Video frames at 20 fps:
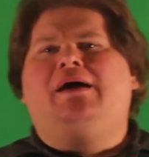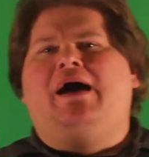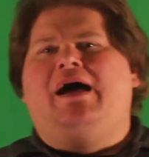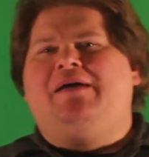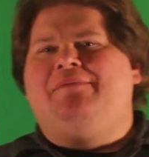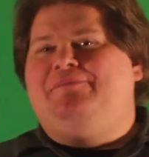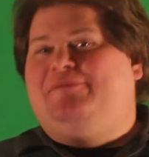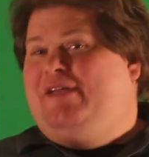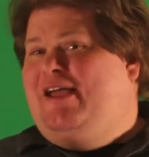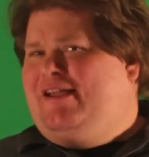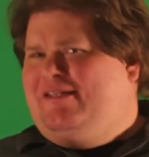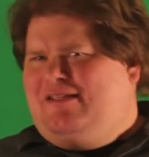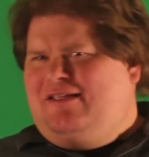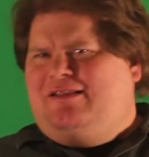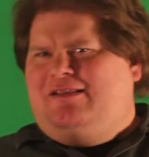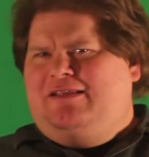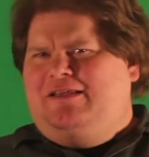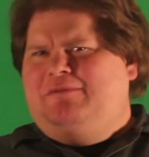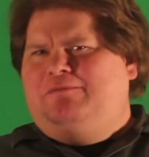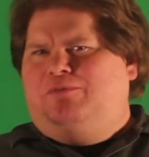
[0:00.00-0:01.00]
I'm
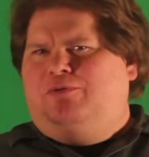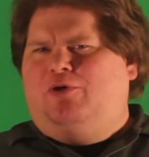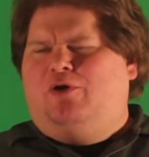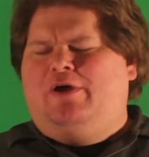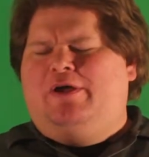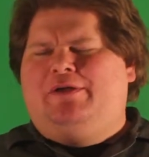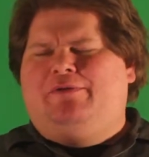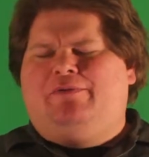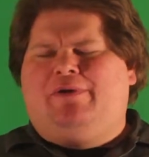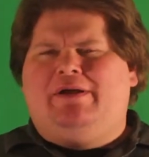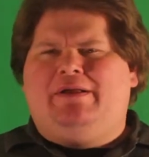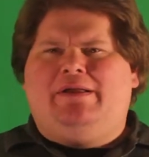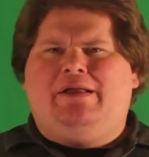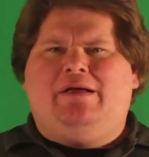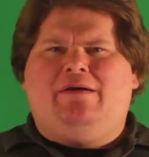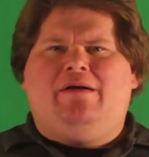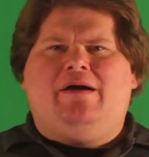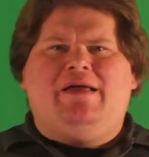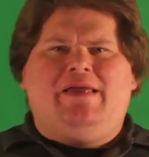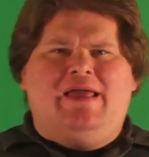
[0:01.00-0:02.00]
technically employed right
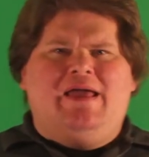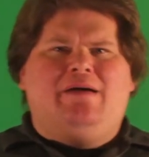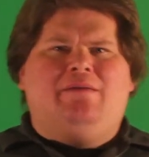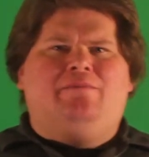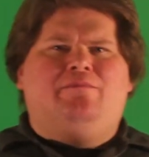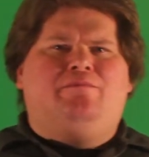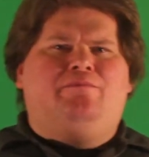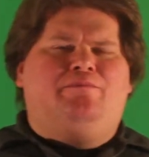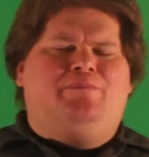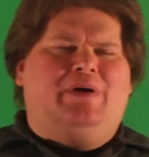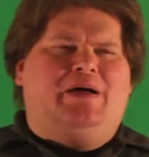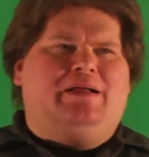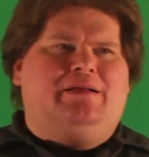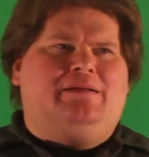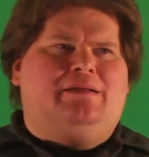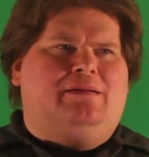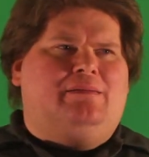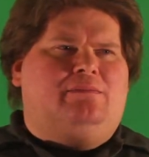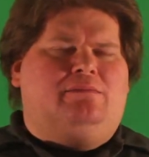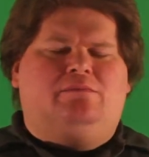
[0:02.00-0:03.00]
now. I am, but
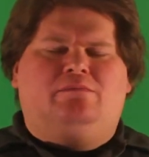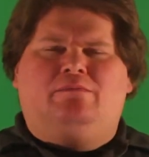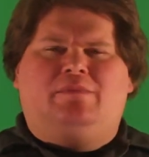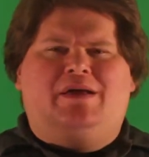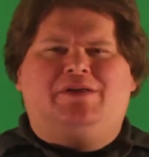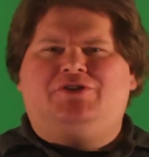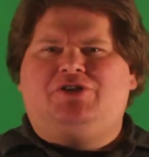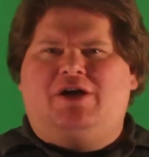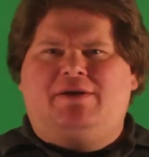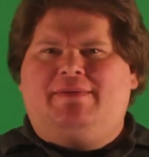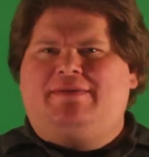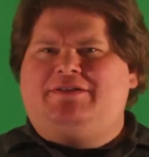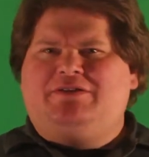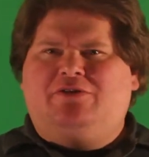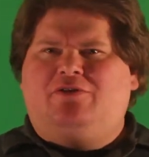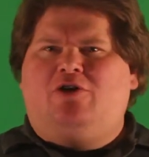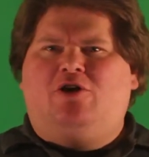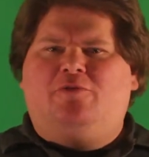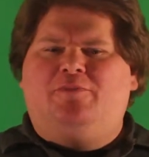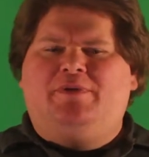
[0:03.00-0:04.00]
my job hasn't
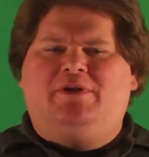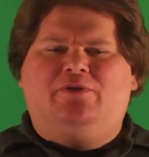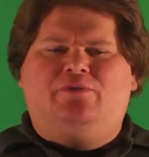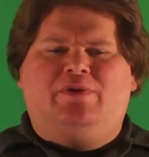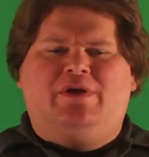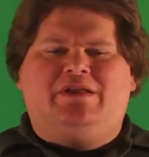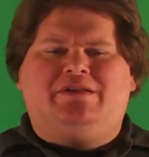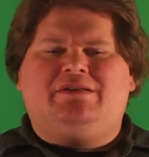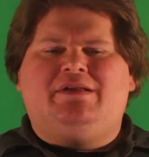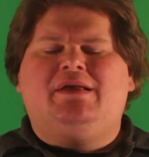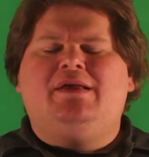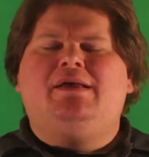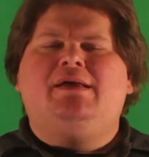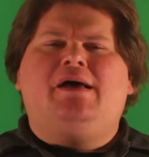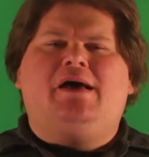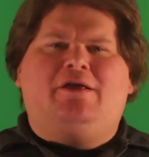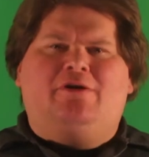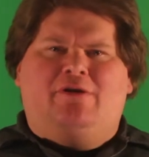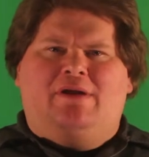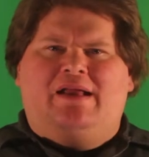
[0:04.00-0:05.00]
called me in weeks.
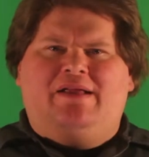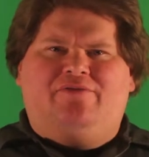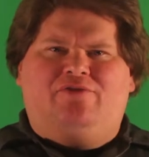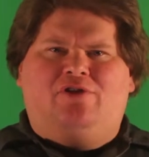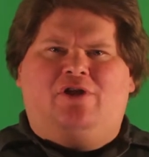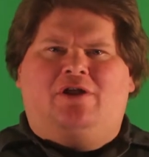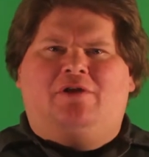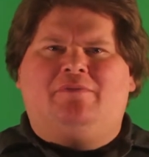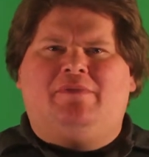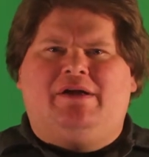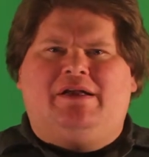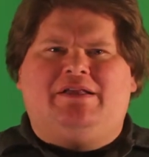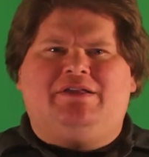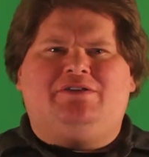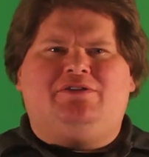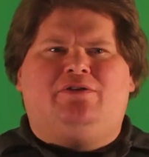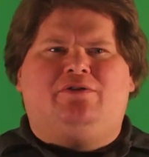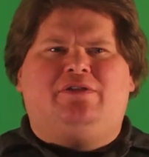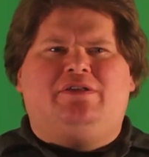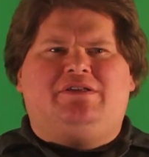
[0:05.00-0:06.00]
I don't have a lot of money,
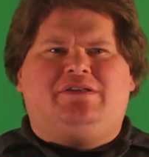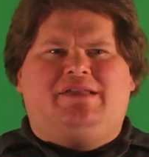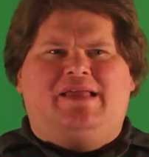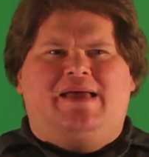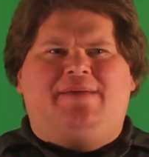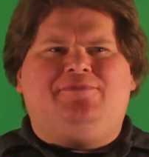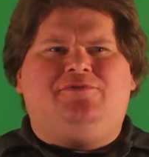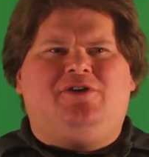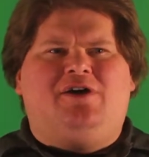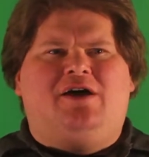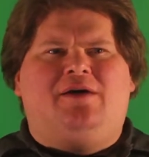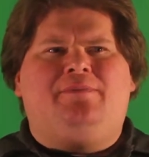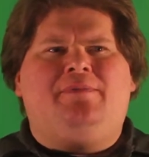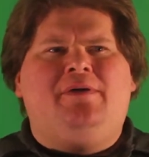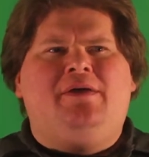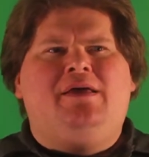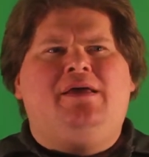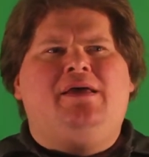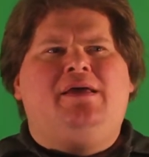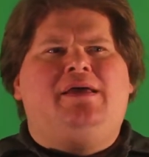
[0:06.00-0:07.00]
so this laptop
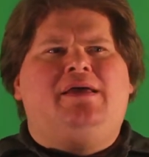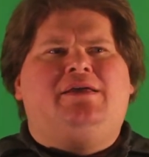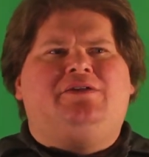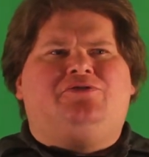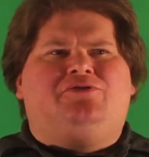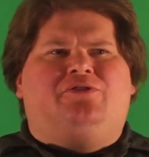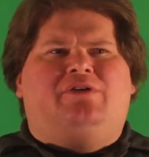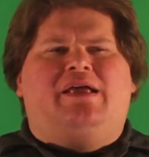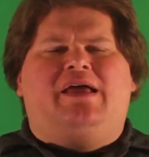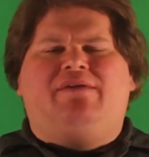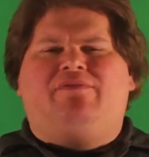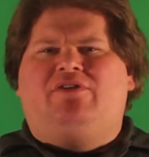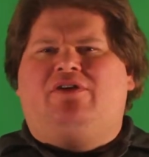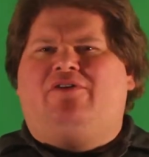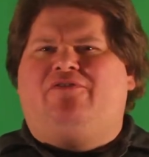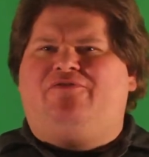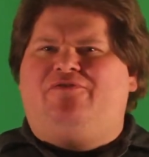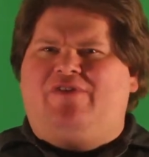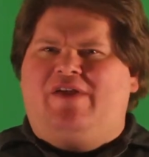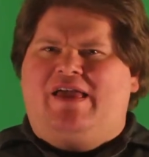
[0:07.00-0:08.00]
started having a
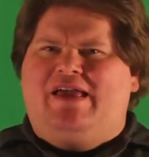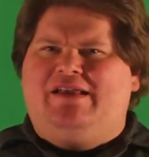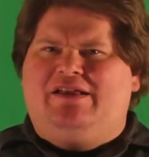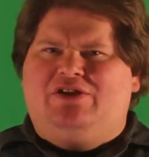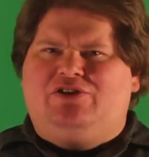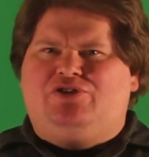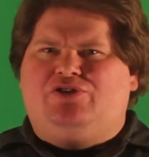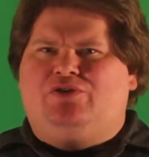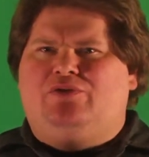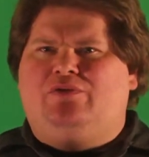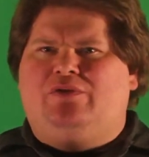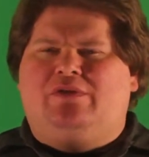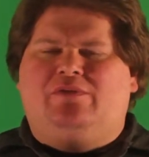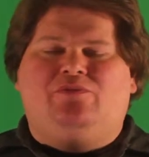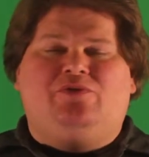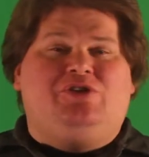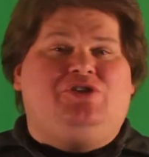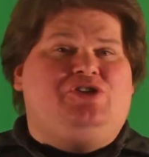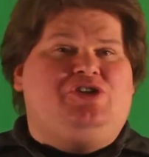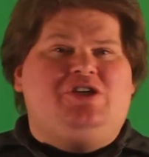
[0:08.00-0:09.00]
fan issue. It
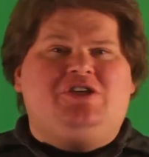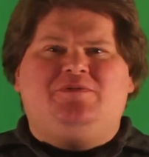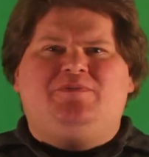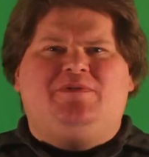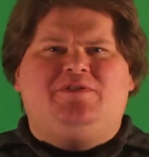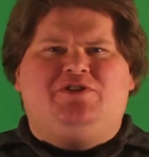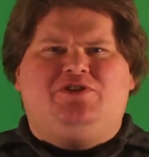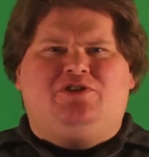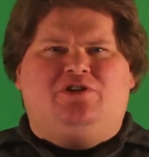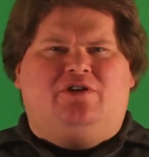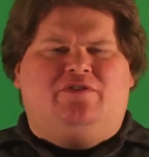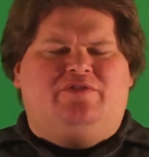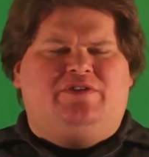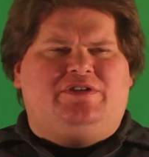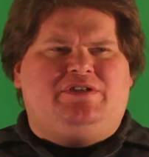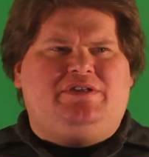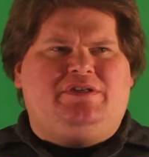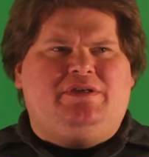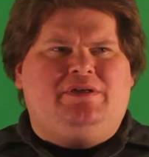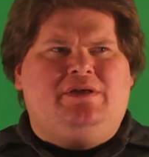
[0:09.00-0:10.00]
had just been
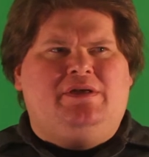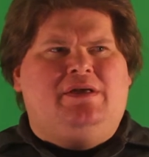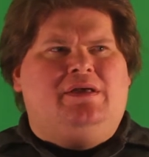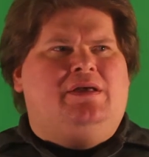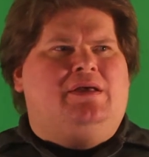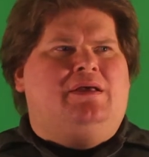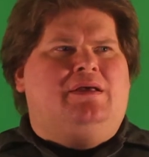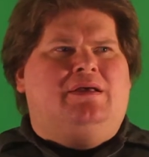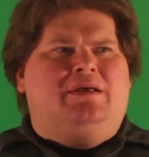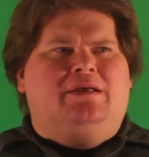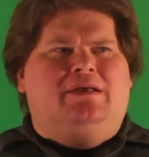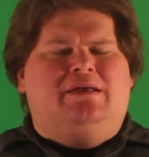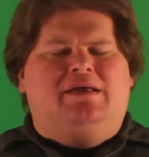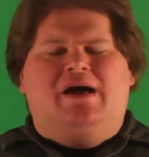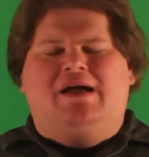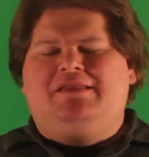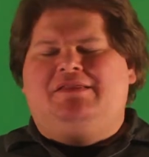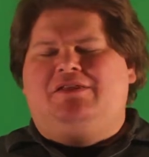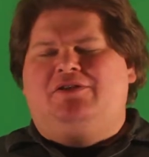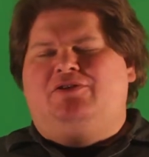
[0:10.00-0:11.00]
serviced
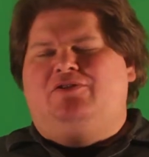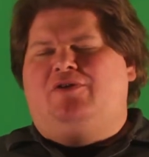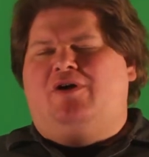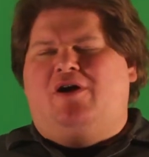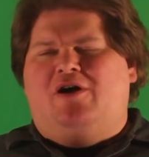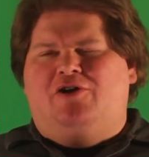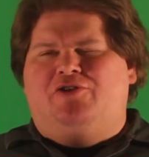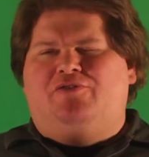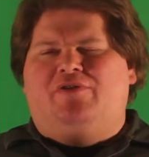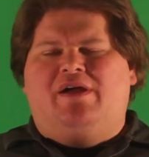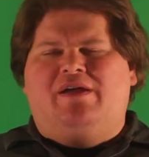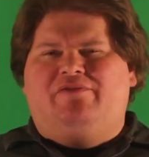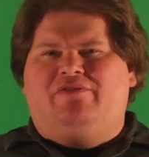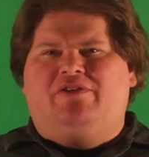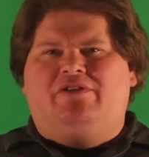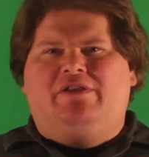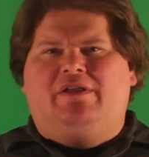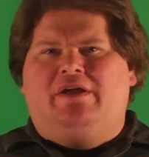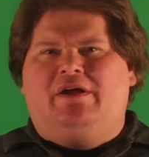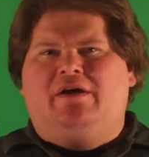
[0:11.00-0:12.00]
got the new hard drive
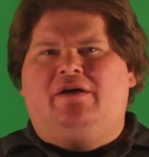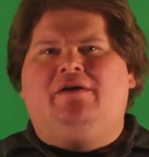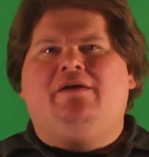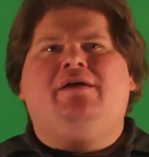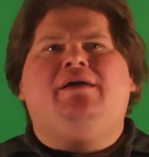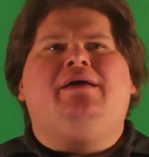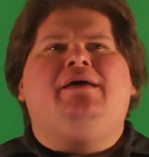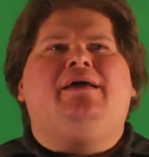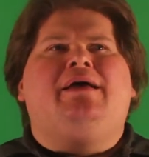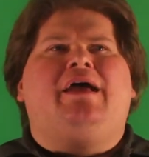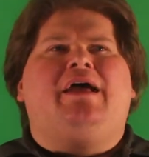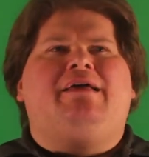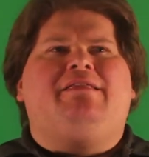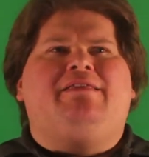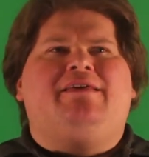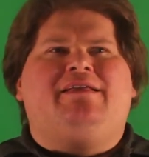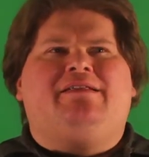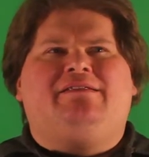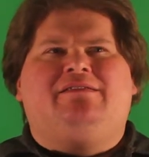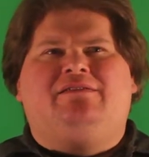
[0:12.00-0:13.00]
in there, and
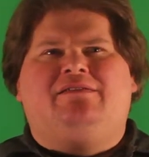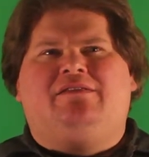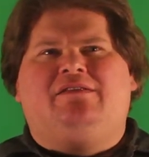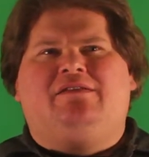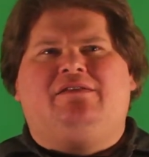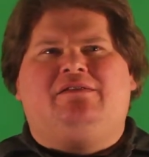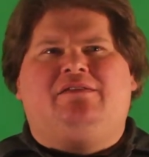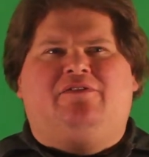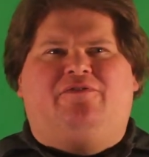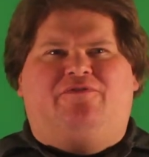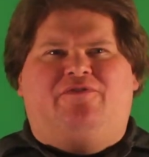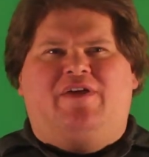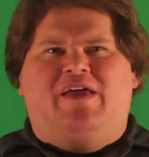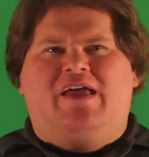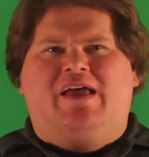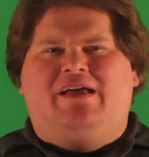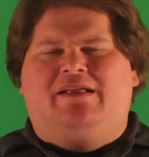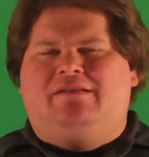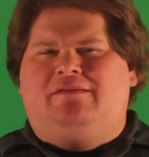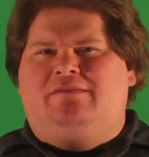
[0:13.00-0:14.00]
then the, the
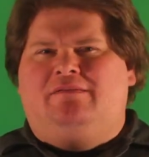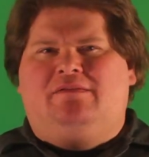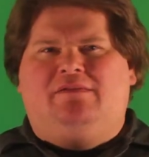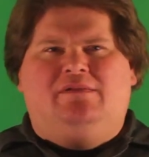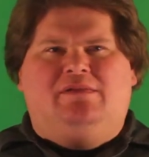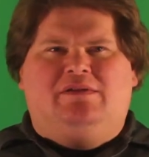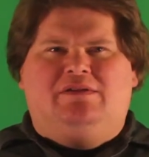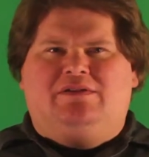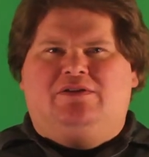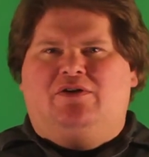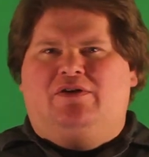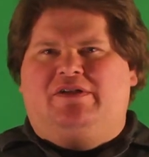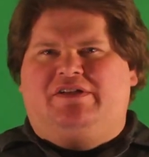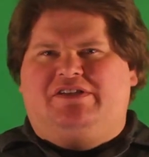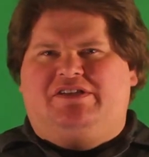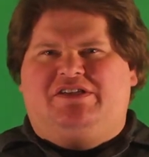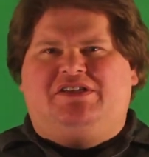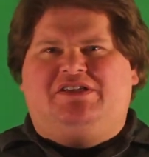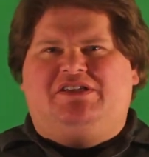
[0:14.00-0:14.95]
fan is going and